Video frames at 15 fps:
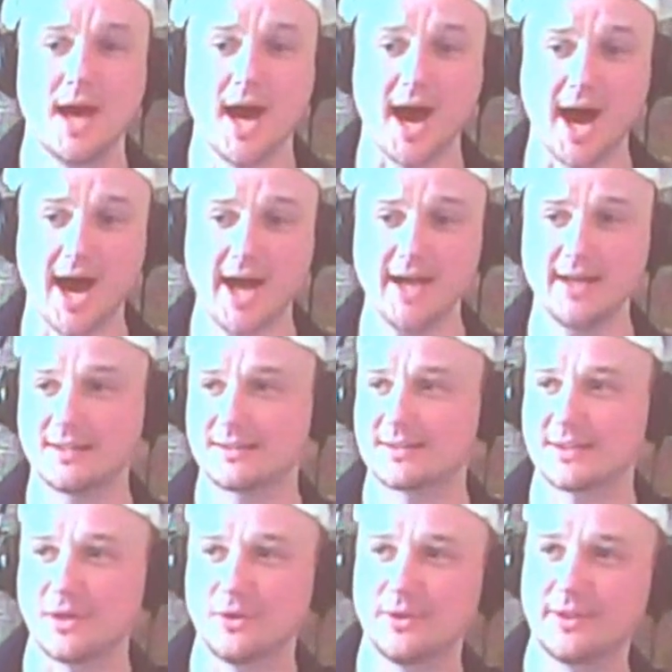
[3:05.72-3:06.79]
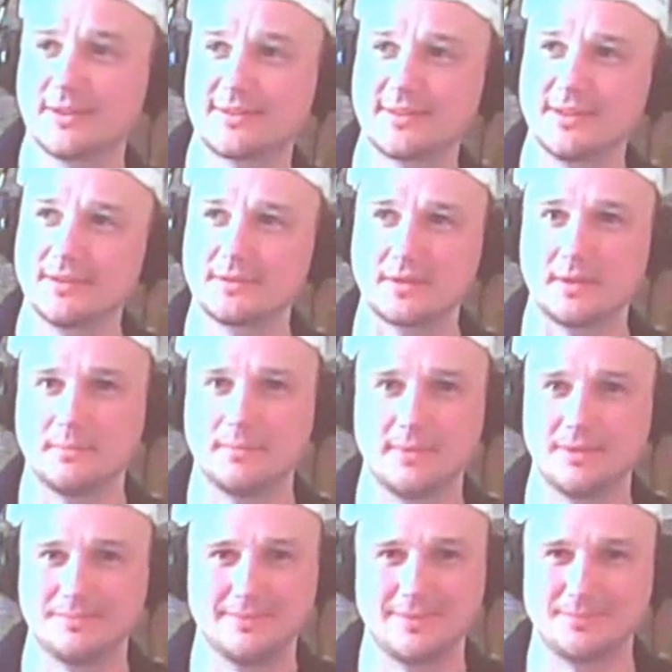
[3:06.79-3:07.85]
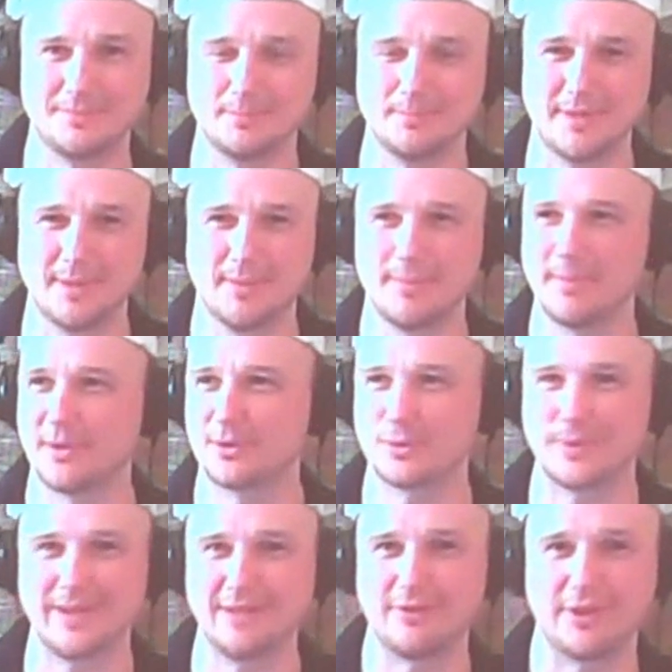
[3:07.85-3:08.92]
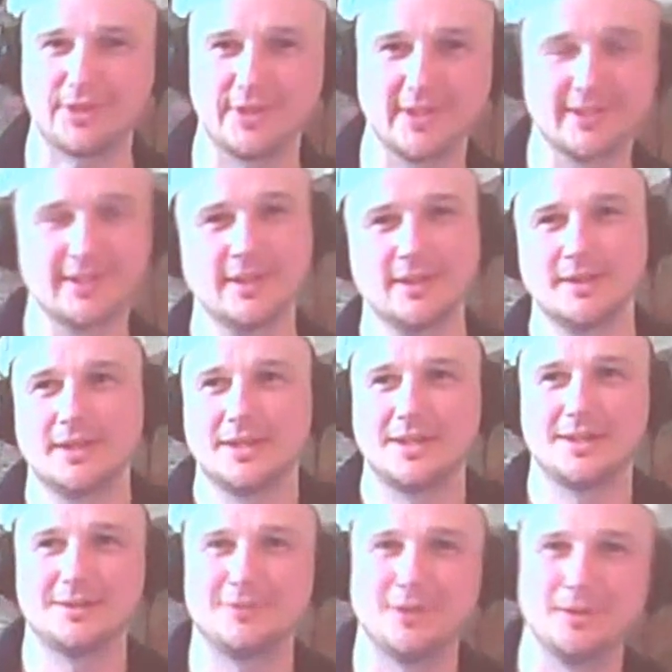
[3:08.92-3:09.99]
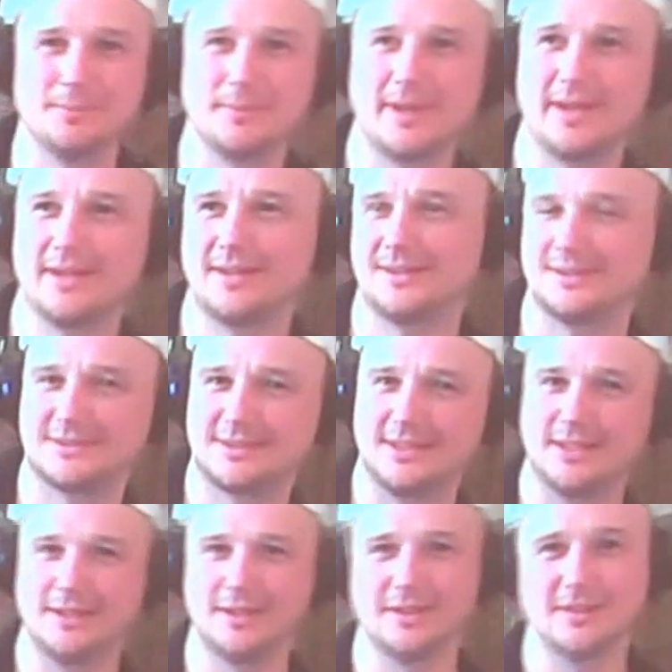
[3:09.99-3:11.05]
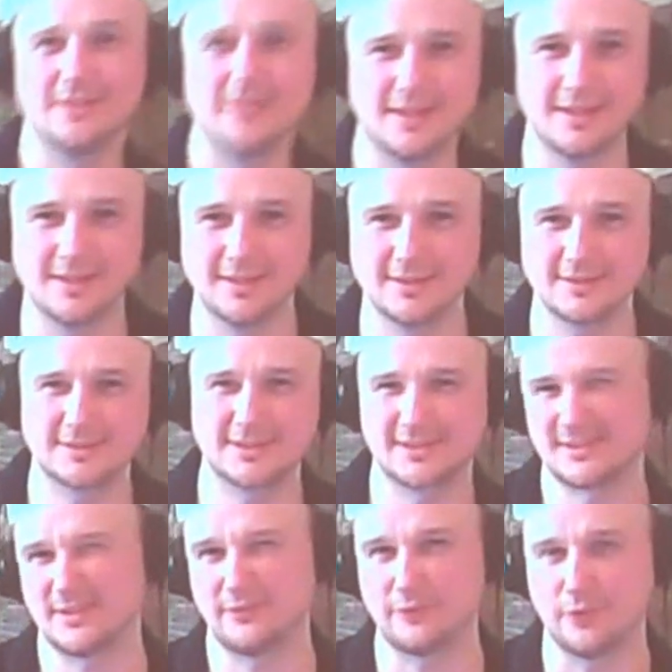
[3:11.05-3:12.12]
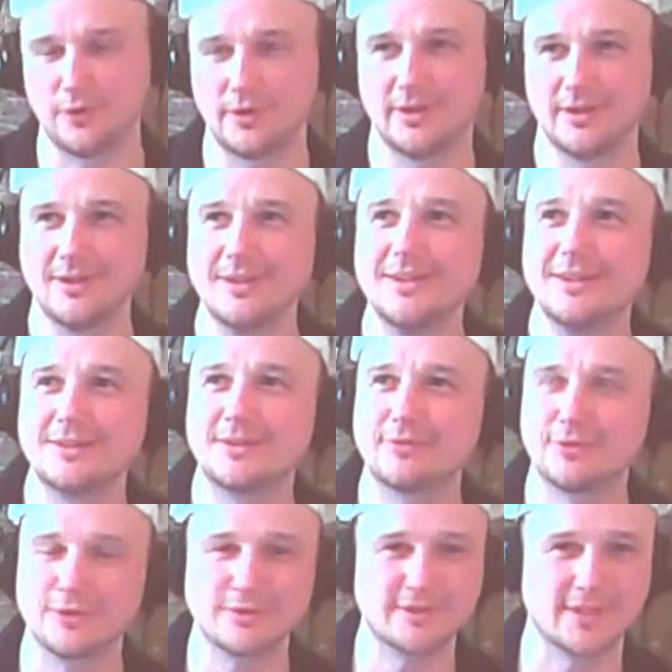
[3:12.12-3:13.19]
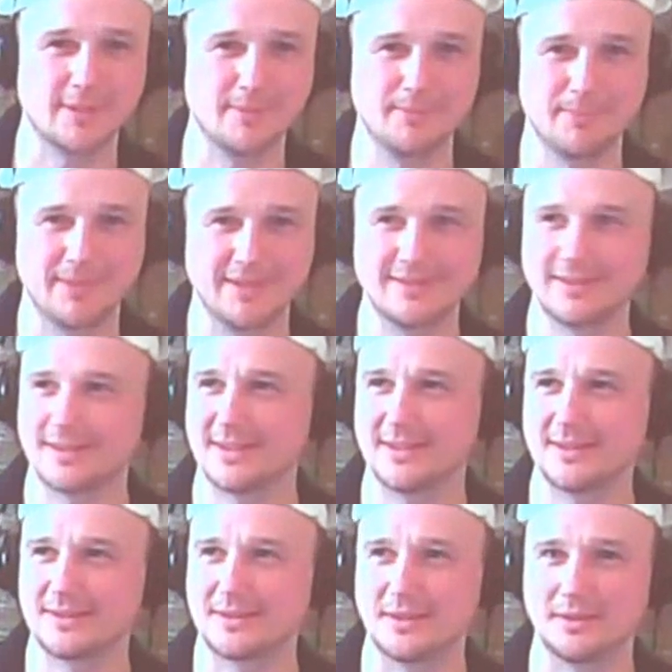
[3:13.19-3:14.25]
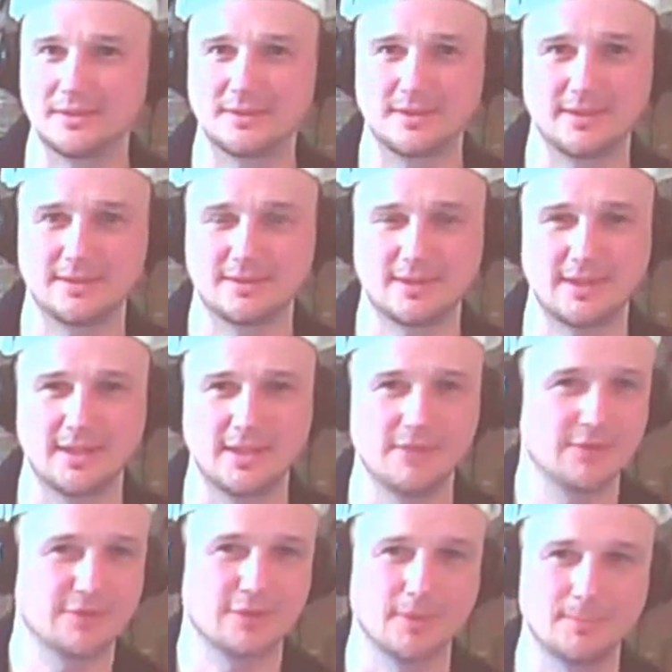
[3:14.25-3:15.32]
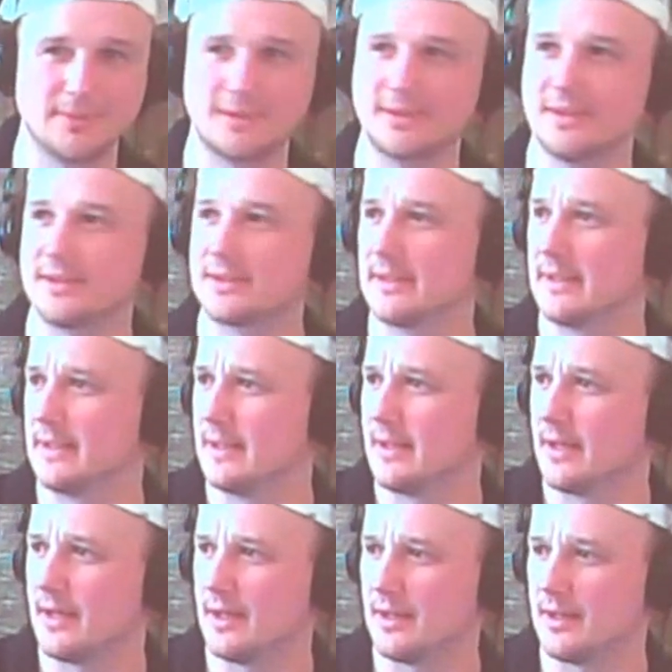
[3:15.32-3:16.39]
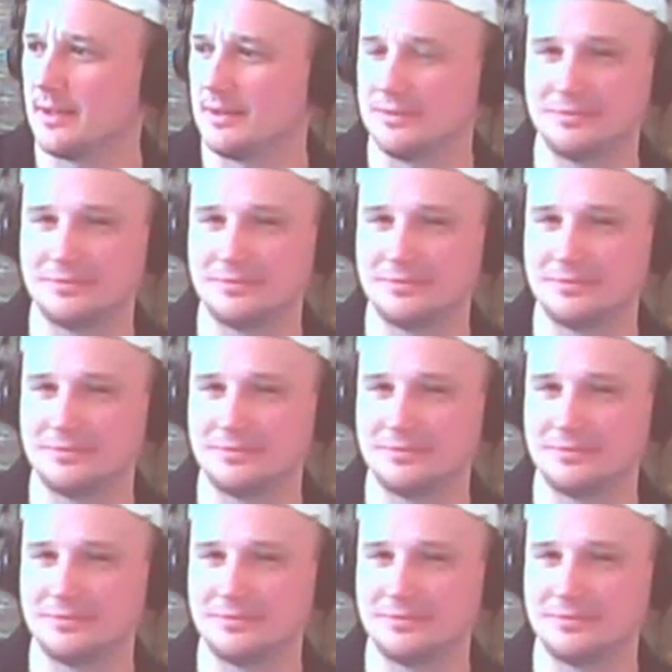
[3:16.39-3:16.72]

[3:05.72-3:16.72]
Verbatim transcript: I coded since I'm, I'm, I'm about 12, I think, uh, on my C64, uh, the first time in BASIC, and, and, and I never stopped it. And uh,